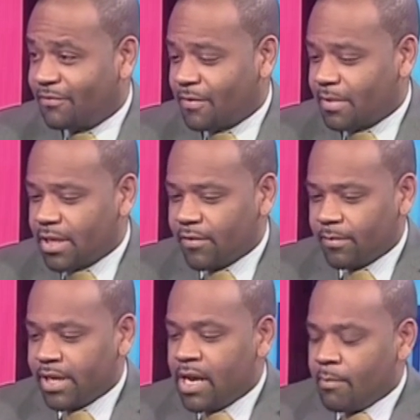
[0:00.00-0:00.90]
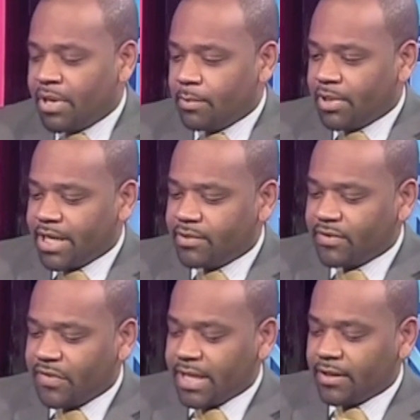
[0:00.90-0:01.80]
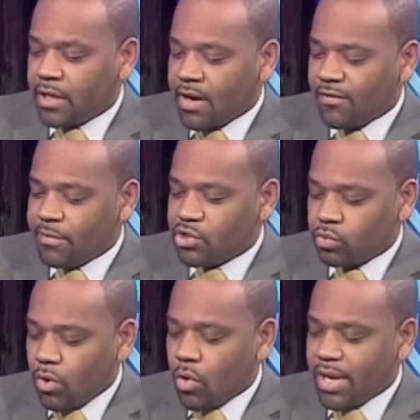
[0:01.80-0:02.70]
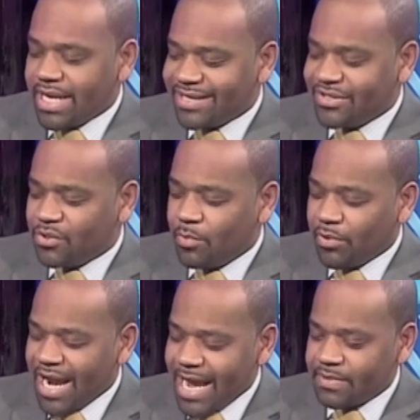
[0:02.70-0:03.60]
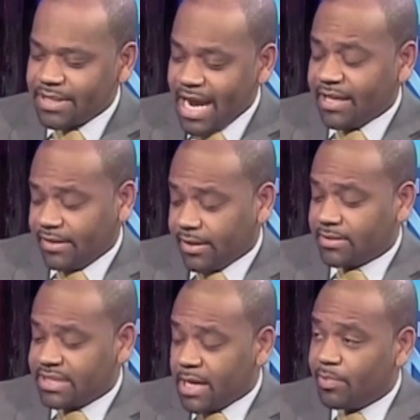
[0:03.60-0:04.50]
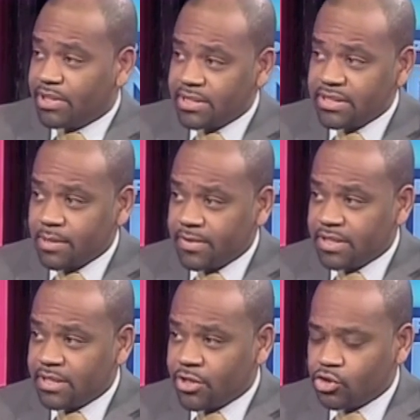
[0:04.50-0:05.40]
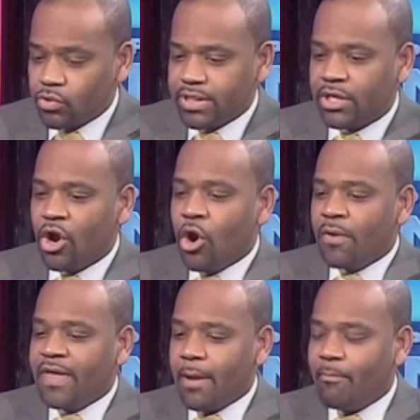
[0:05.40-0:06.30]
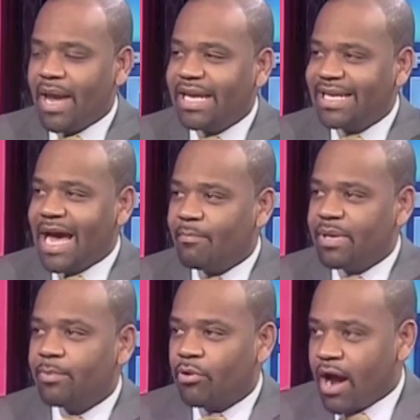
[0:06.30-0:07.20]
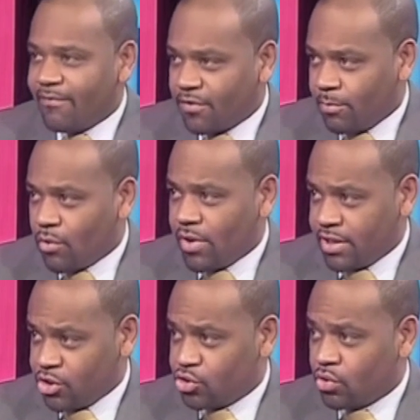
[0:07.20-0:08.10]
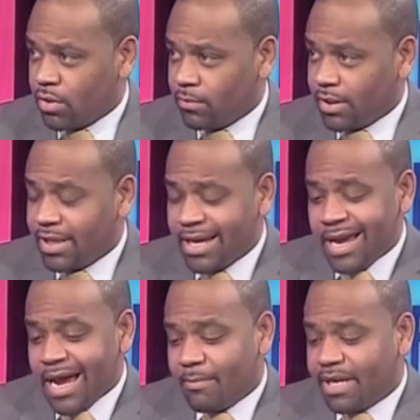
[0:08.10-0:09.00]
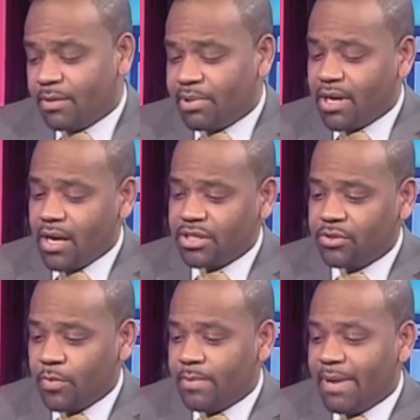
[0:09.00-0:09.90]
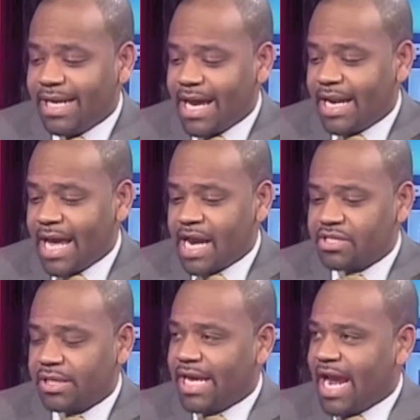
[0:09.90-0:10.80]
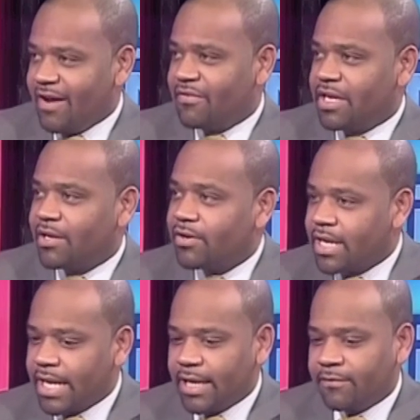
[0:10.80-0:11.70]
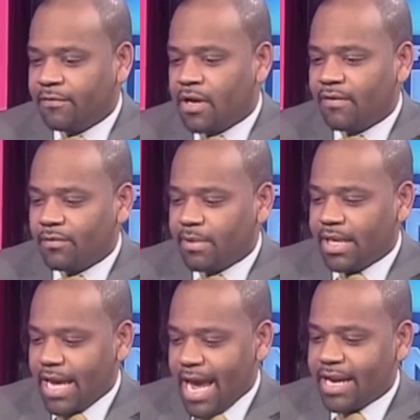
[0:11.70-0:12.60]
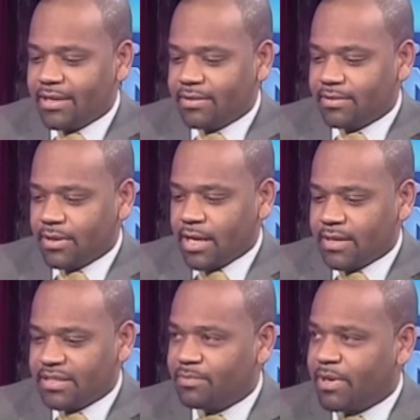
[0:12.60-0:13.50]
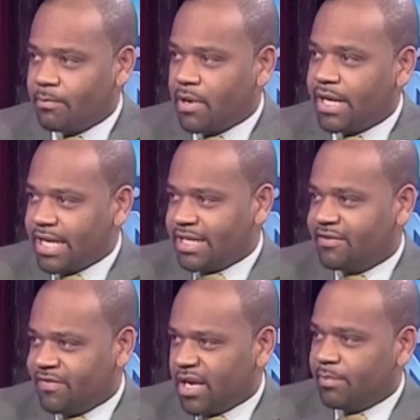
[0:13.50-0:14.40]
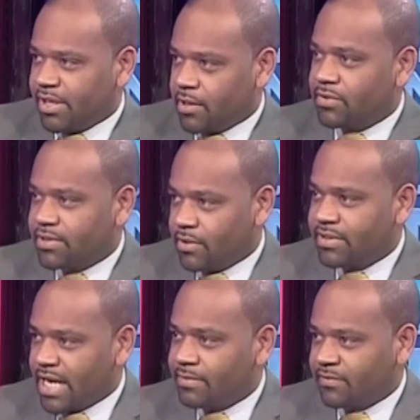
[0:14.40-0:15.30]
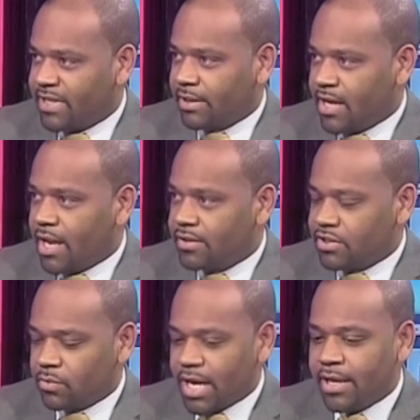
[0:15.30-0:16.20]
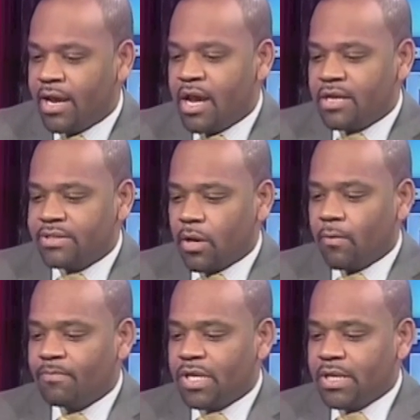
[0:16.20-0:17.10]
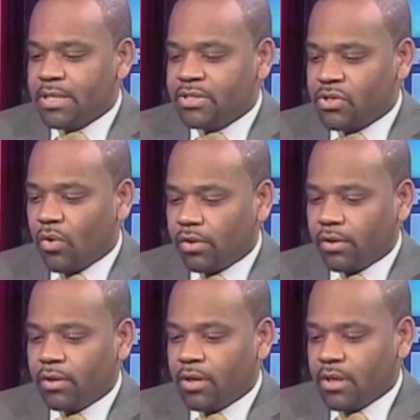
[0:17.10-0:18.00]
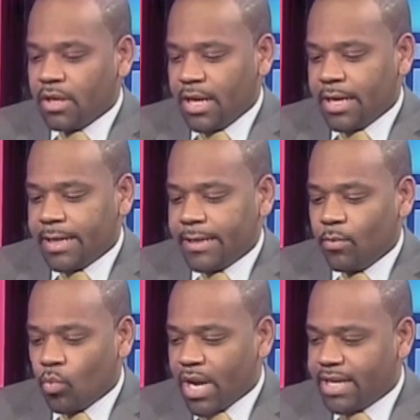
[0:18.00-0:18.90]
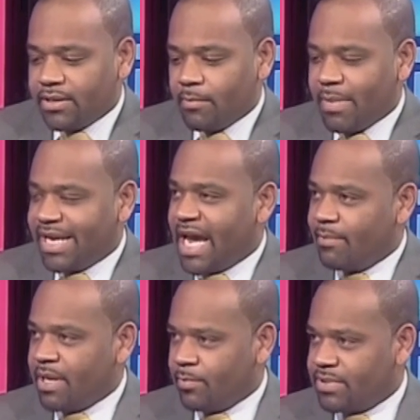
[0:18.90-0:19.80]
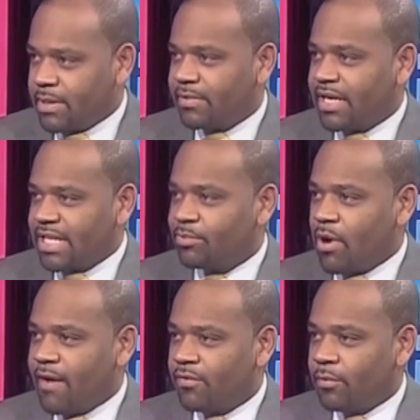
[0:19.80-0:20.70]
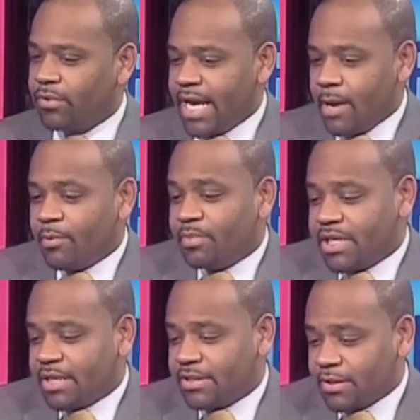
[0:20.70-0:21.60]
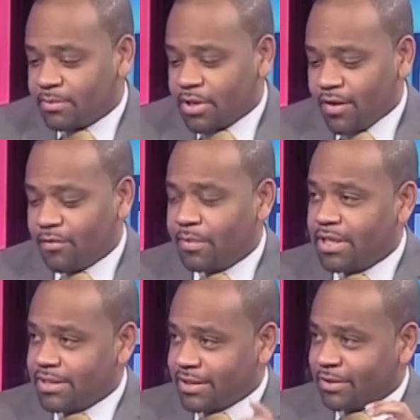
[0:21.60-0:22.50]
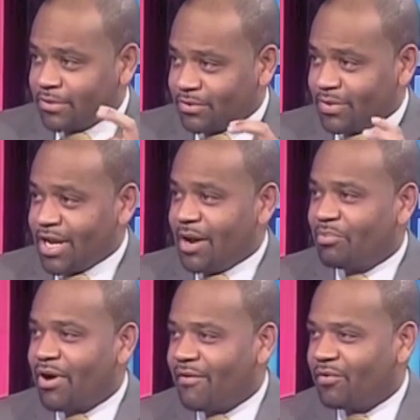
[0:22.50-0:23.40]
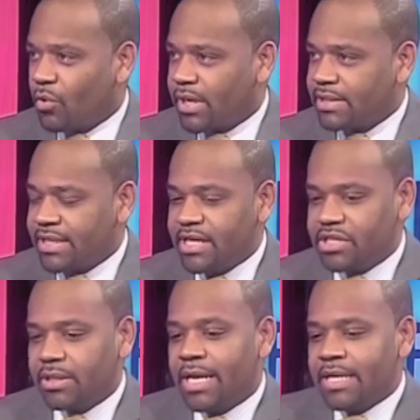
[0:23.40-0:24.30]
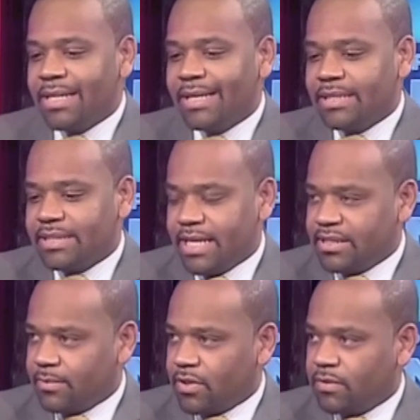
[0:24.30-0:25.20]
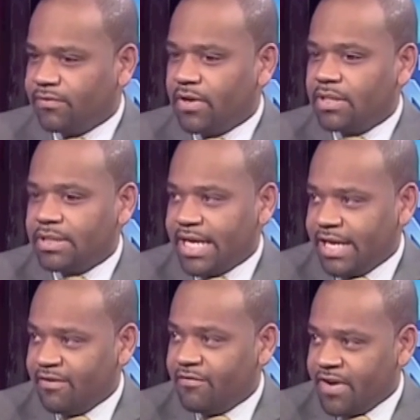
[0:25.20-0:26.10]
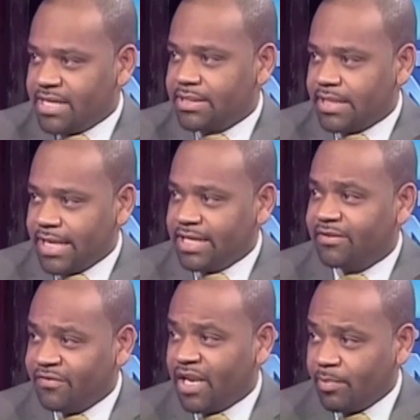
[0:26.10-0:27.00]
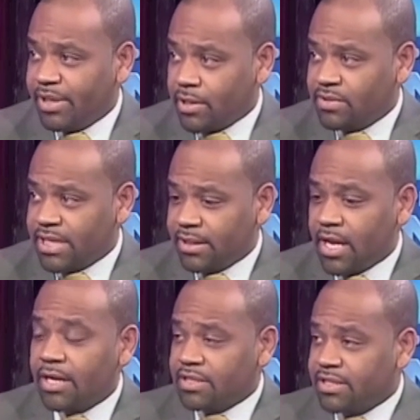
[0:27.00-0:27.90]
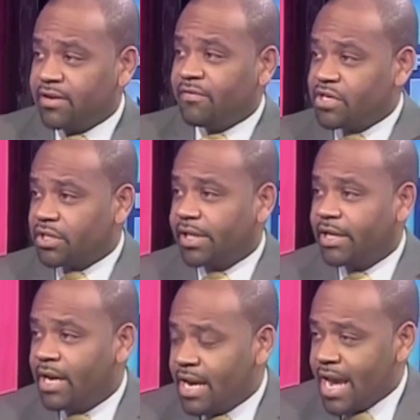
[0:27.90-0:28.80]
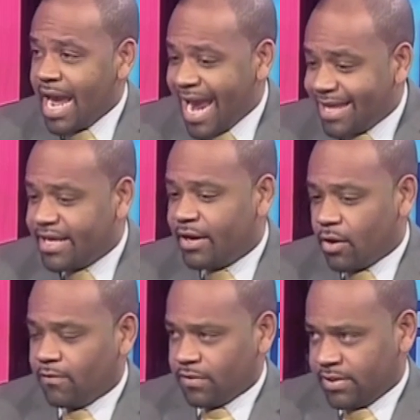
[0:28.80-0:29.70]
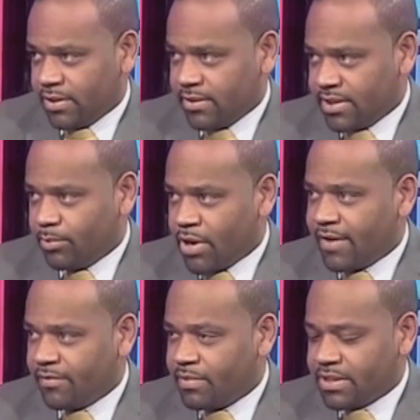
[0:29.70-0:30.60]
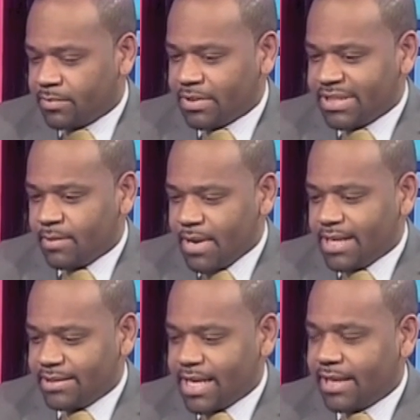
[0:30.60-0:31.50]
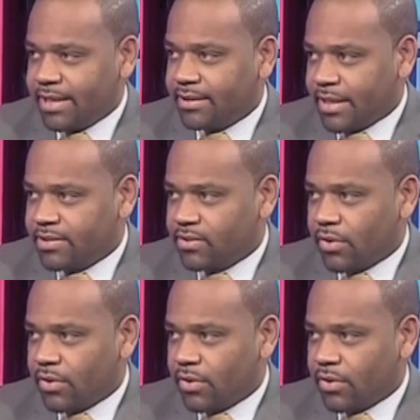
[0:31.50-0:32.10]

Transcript: from the government. But here's the thing. The government's role is to perhaps, I think, step into some of these industries that may not be profitable in the short run. I mean, to be honest, we may not actually have the internet if government hadn't spent money in developing those types of technologies, right? So solar, wind may not be something that's profitable now, but because the government is a nonprofit organization, they can take some of those funds and invest in developing those technologies and eventually hand that over to private business. But somebody's got to get that